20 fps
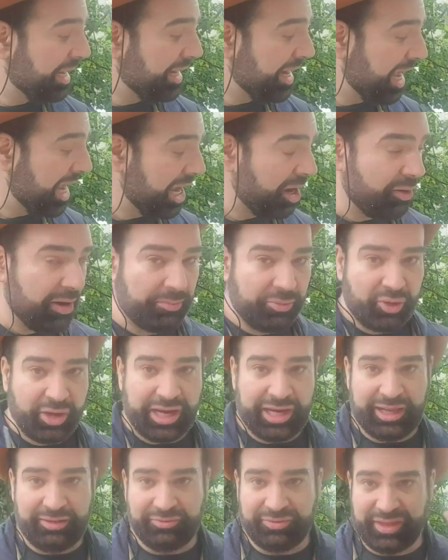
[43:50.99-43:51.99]
Now I'm
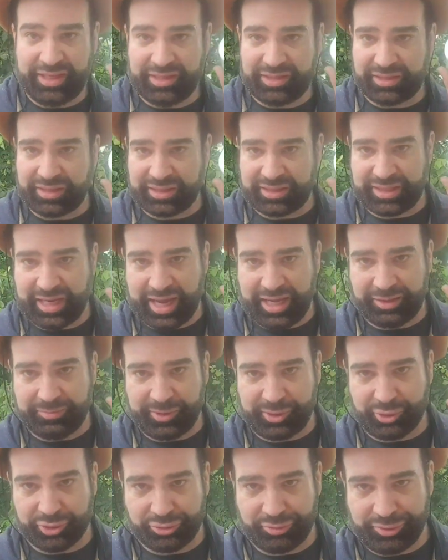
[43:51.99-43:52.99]
gonna leave this aside
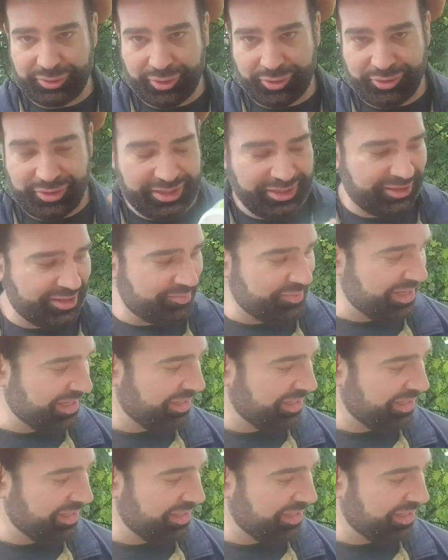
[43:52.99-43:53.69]
because we don't need them